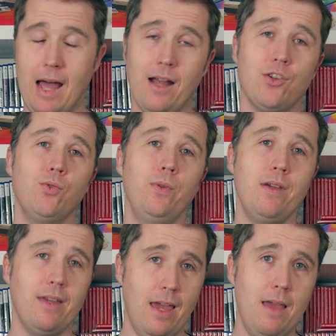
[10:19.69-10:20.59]

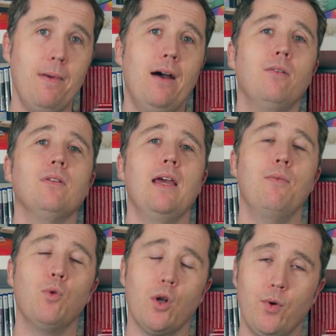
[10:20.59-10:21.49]
actually came out
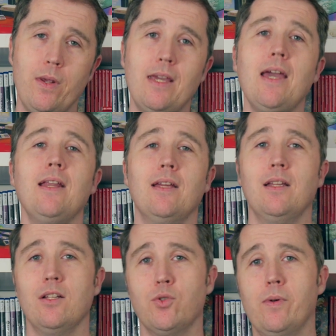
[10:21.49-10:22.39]
and were
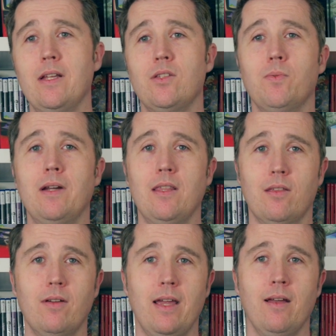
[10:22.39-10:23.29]
created in
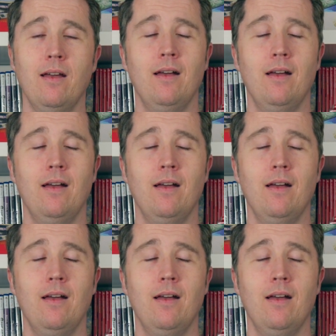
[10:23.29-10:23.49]
2023.